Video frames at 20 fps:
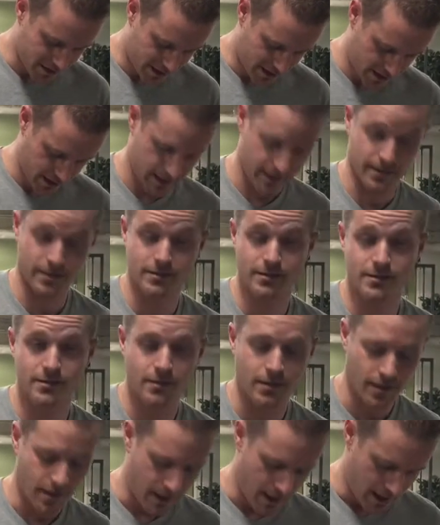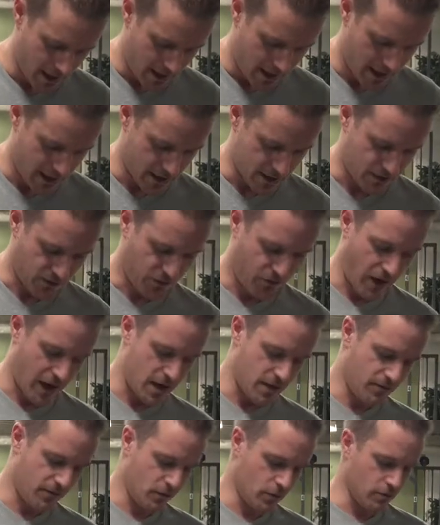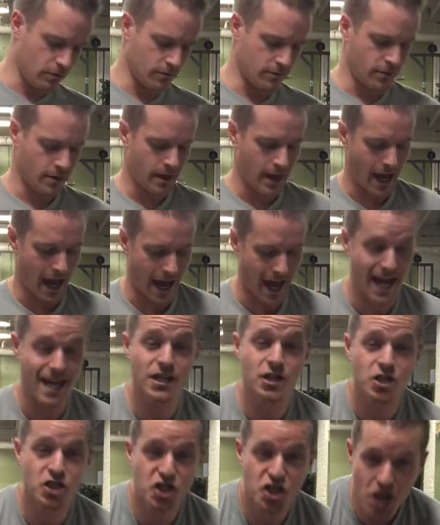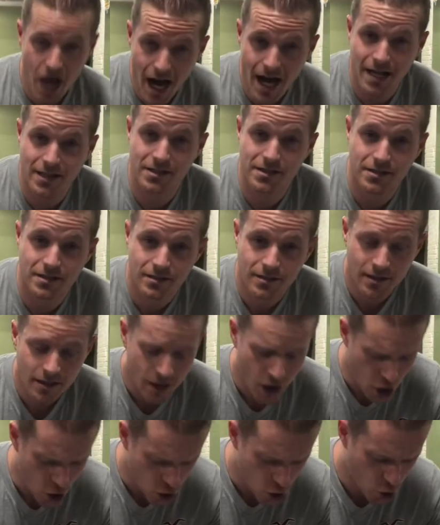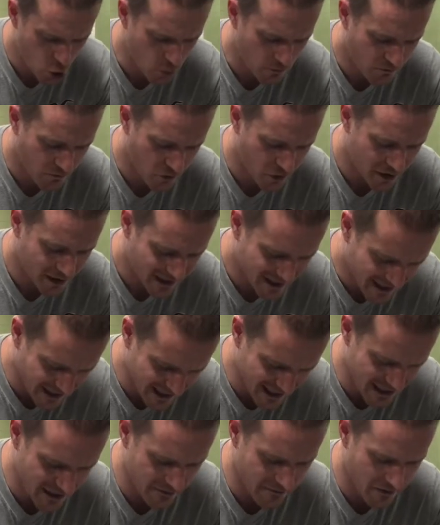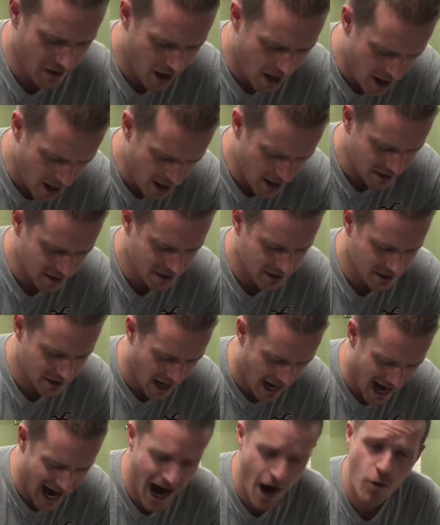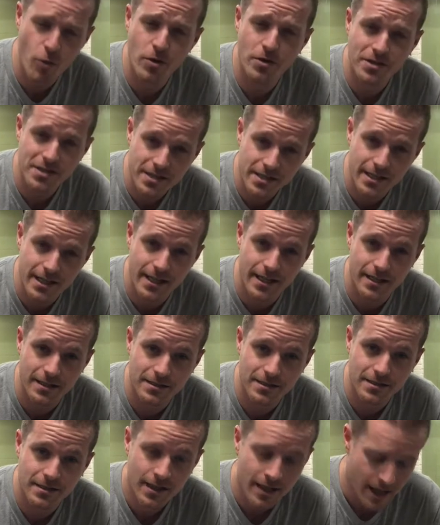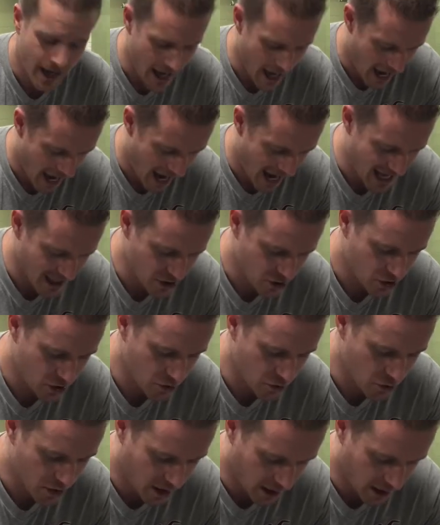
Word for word: sins, He is faithful and just to forgive us our sins and to